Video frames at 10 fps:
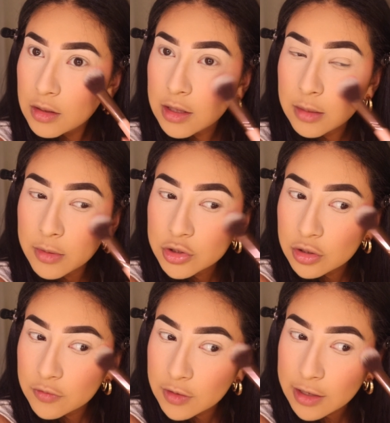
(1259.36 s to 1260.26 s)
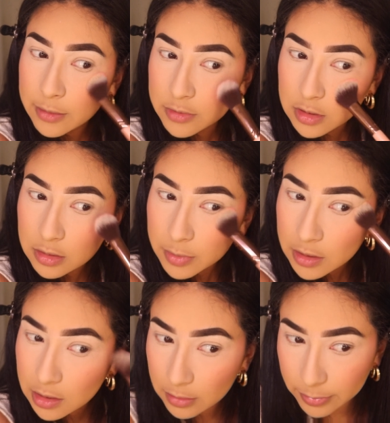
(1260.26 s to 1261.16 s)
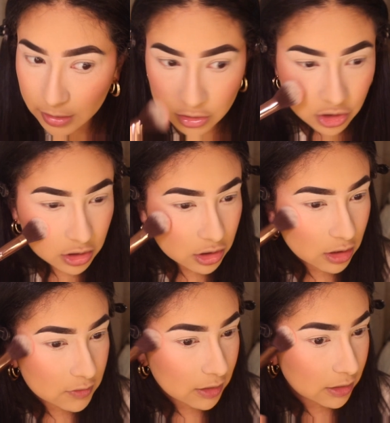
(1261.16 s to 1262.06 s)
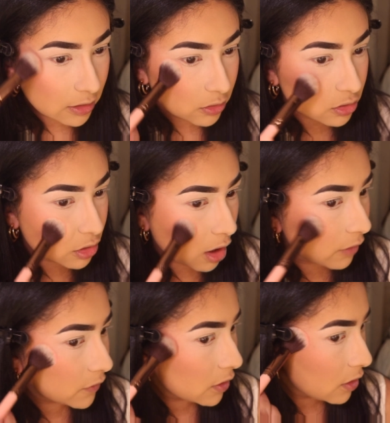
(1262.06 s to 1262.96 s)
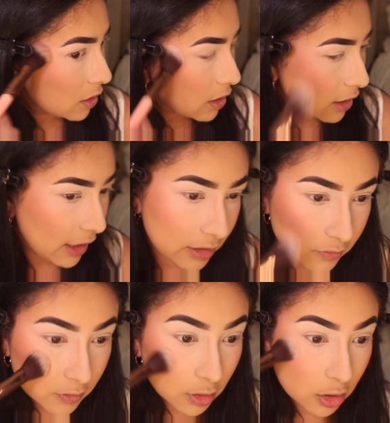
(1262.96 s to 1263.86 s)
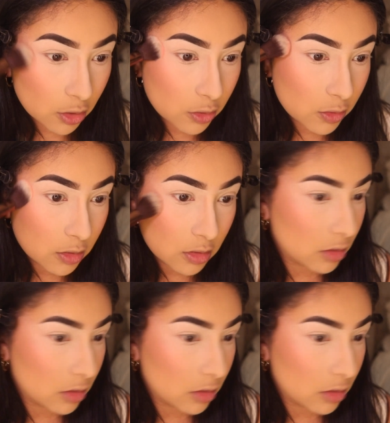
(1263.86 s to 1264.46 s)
And I'm not sure if the camera's going to pick it up, but it just gives like a little soft kind of glow